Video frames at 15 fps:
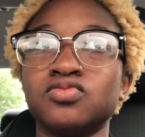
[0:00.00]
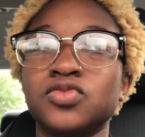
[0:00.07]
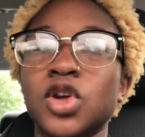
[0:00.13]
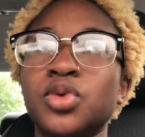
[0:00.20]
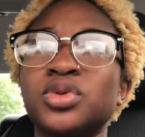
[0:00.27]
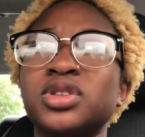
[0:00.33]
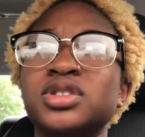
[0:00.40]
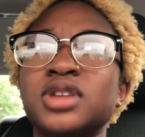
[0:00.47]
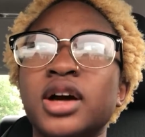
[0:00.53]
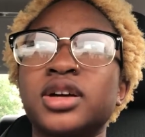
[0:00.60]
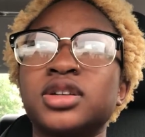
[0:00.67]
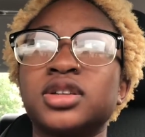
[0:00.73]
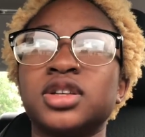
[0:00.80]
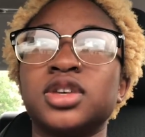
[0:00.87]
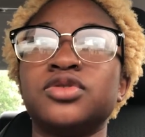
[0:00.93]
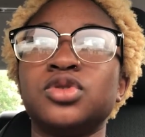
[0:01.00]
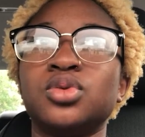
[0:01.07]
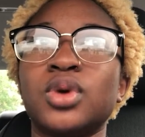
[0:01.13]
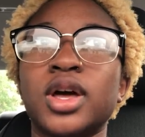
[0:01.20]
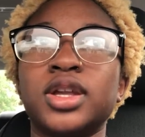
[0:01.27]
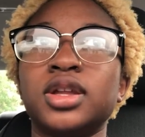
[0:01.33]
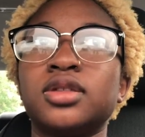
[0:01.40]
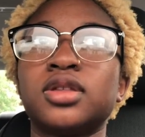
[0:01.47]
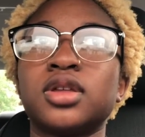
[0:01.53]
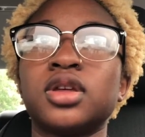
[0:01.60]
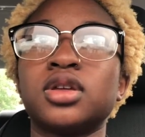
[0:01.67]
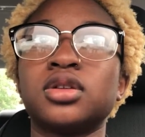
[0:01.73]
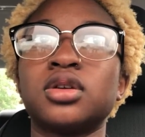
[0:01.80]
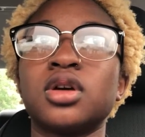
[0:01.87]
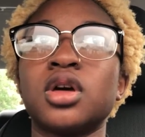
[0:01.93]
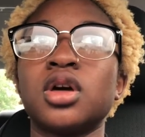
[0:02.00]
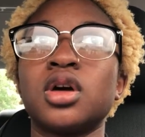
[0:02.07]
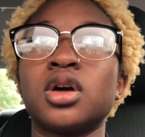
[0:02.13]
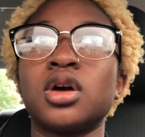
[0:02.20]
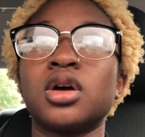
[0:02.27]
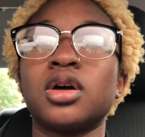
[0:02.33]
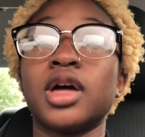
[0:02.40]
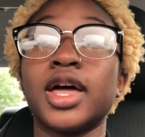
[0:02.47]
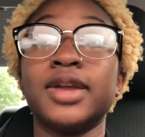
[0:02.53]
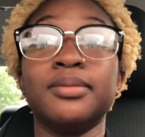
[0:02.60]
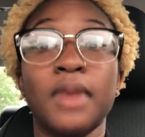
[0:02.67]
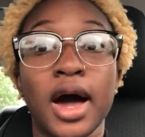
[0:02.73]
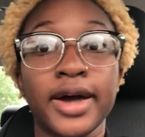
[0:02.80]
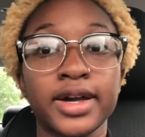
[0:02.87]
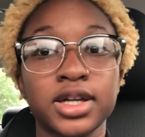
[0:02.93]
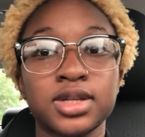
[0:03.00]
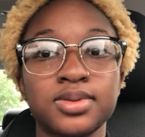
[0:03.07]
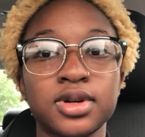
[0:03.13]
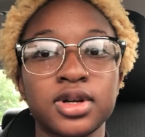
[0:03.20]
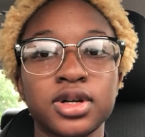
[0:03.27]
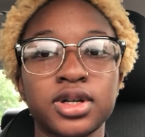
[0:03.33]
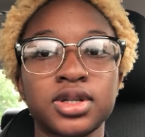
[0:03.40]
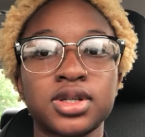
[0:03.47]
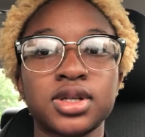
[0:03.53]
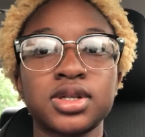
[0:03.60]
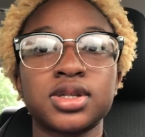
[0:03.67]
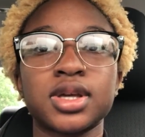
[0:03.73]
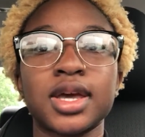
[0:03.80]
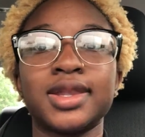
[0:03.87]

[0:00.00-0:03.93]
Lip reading: they're really not going to give you anything in my experiences.